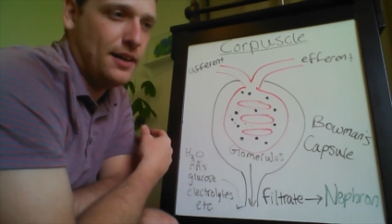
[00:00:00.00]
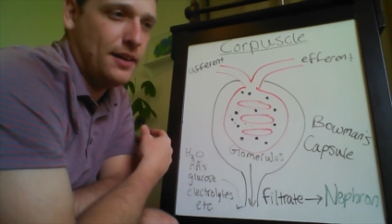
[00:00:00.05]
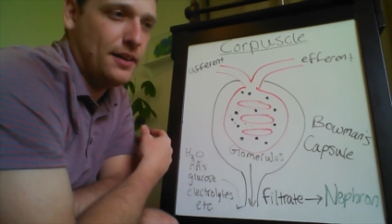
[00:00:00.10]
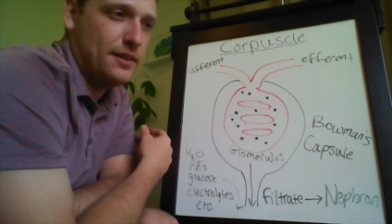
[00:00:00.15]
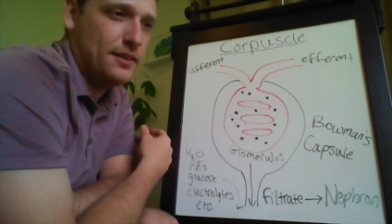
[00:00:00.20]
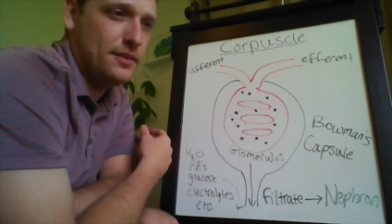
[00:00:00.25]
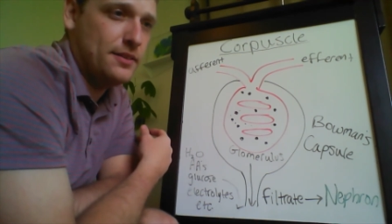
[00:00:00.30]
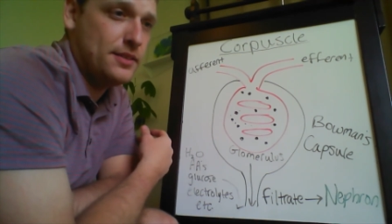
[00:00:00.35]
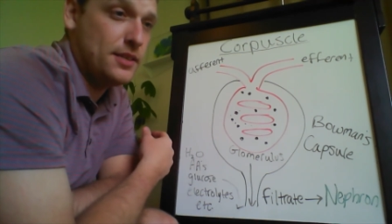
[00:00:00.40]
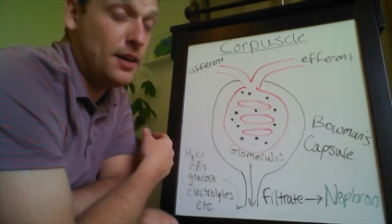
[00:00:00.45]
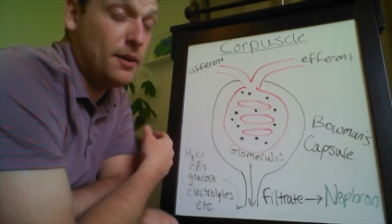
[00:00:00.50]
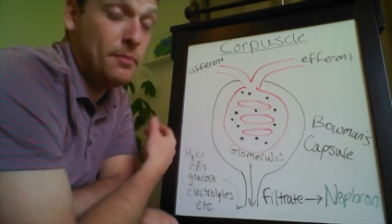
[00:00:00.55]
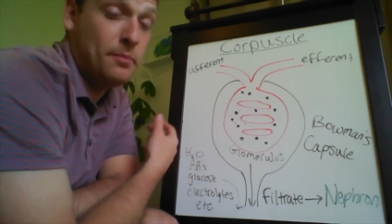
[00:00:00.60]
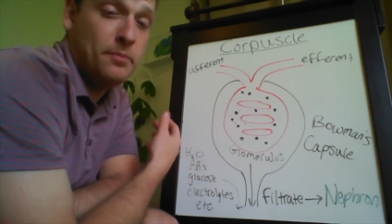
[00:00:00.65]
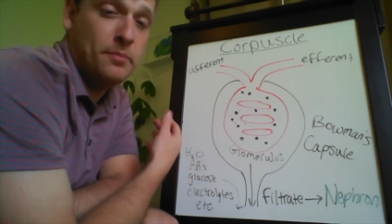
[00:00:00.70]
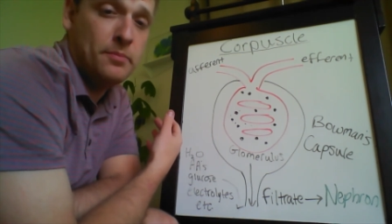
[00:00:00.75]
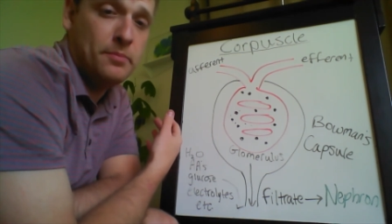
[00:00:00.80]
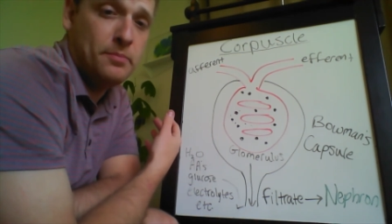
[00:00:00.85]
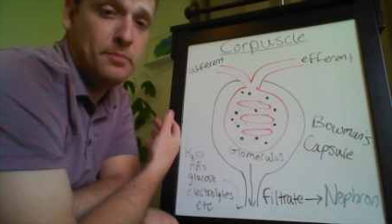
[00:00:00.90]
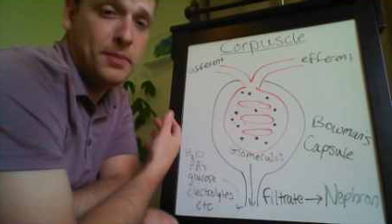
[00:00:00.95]

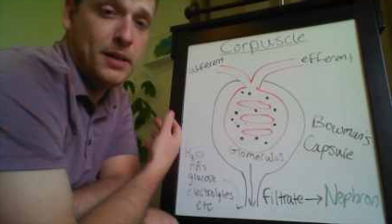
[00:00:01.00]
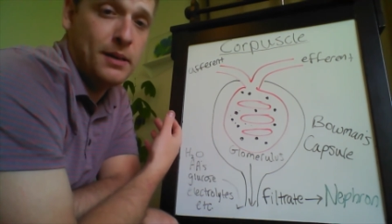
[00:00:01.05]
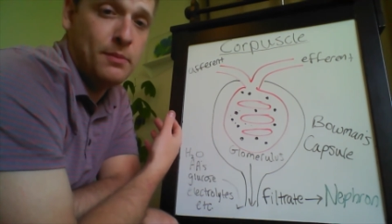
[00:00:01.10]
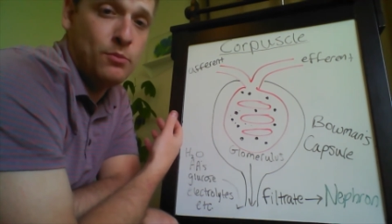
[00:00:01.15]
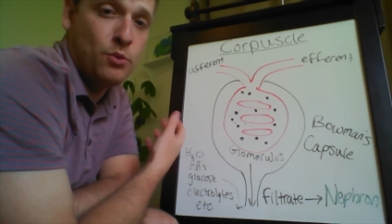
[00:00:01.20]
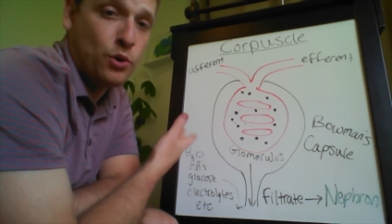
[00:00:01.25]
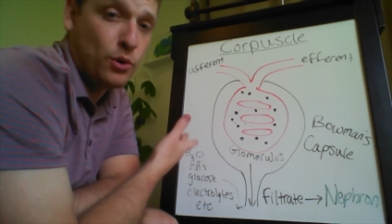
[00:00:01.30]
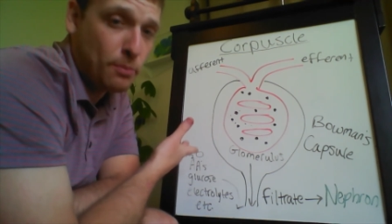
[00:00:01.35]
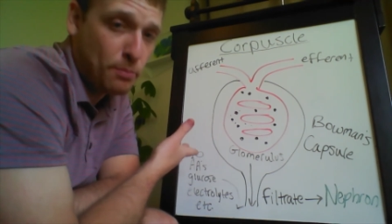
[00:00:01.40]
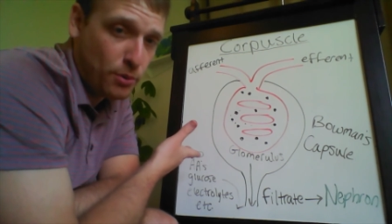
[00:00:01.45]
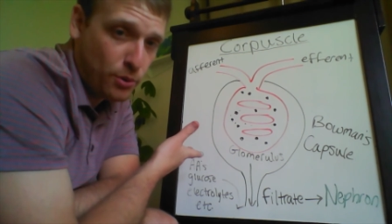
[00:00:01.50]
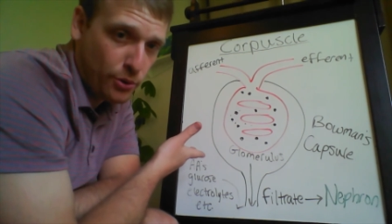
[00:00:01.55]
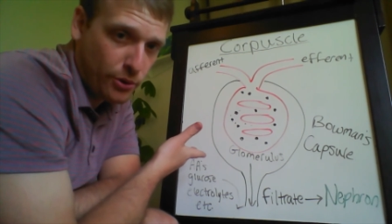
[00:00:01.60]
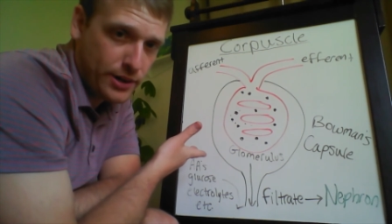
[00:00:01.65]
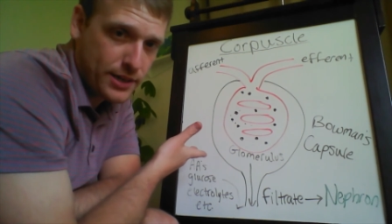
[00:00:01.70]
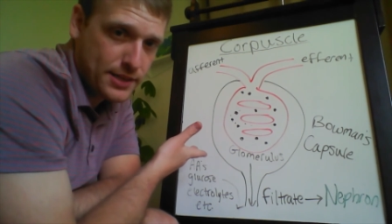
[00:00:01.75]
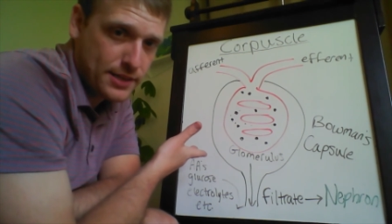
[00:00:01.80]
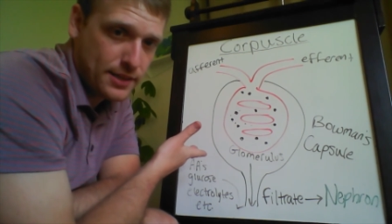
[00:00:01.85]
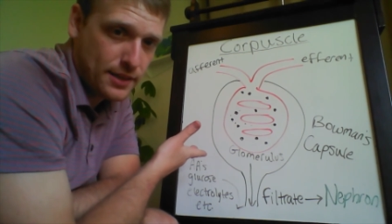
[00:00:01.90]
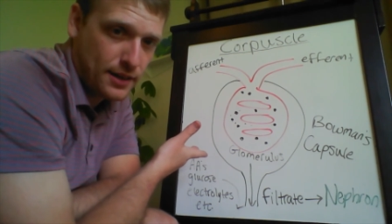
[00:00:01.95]
some being more
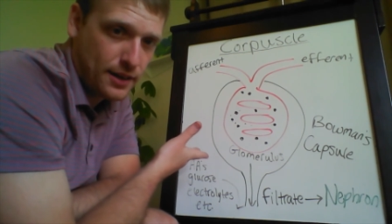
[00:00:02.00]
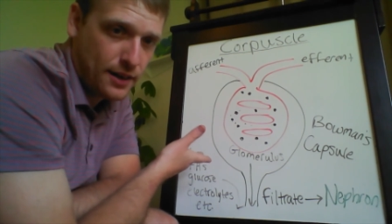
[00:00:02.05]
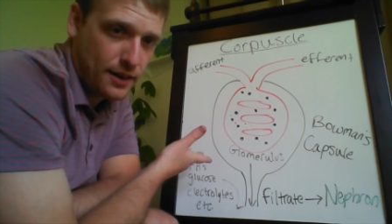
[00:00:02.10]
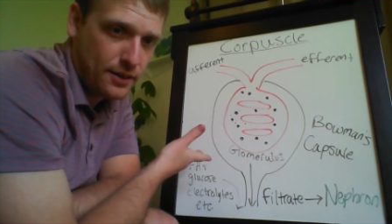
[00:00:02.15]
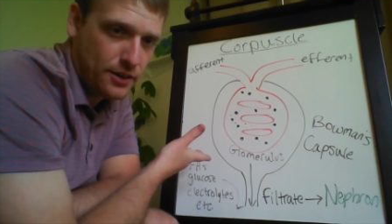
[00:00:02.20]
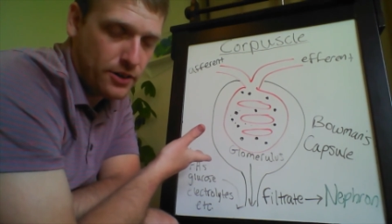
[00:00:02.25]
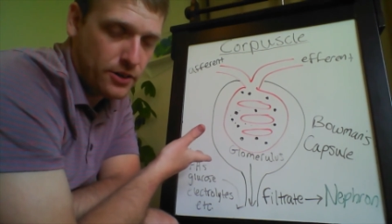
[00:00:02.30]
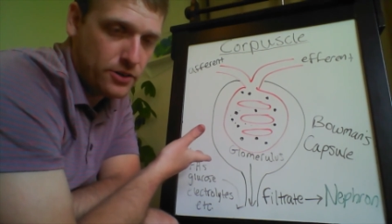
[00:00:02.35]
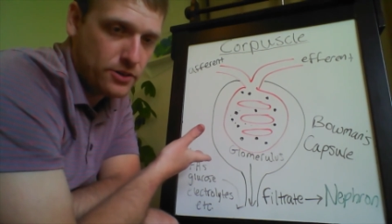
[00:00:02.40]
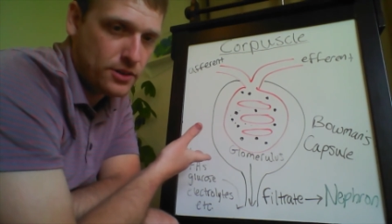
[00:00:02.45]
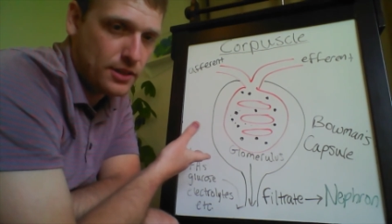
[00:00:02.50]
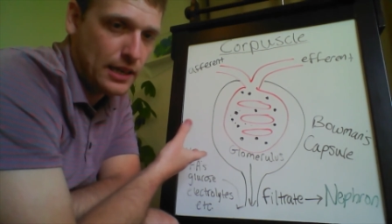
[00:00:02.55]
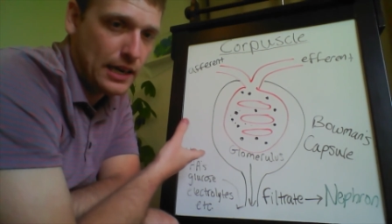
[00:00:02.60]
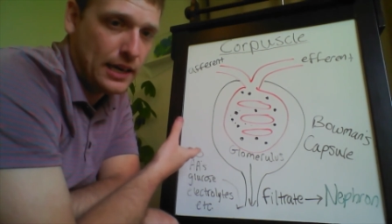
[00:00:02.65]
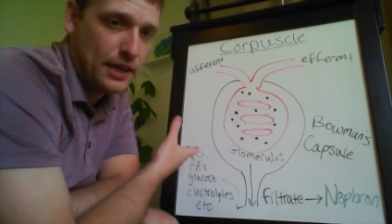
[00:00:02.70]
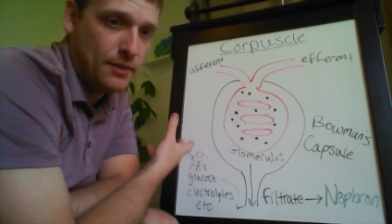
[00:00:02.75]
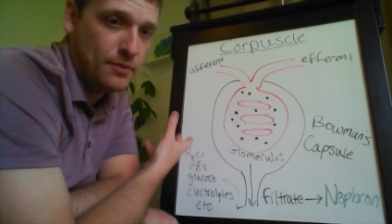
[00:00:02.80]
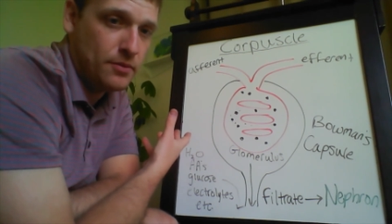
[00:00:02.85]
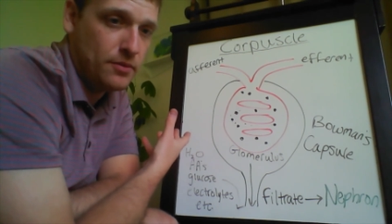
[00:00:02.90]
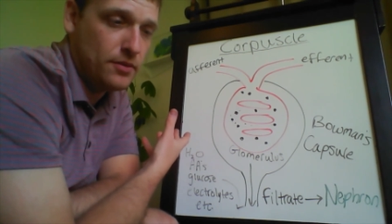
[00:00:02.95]
porous than others,
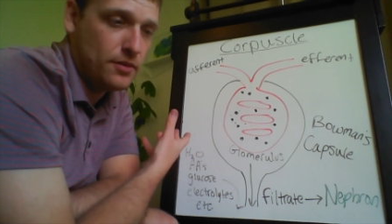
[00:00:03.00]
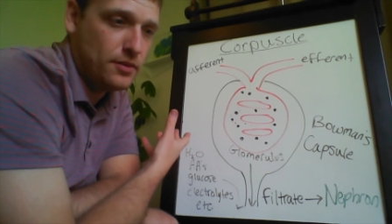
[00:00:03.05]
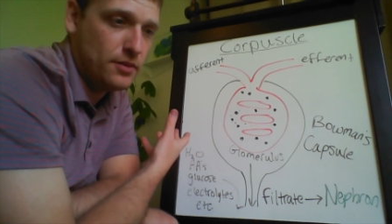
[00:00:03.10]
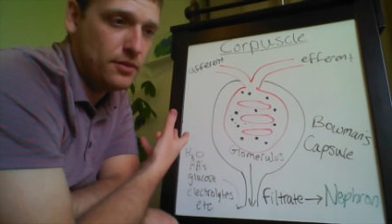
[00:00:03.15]
letting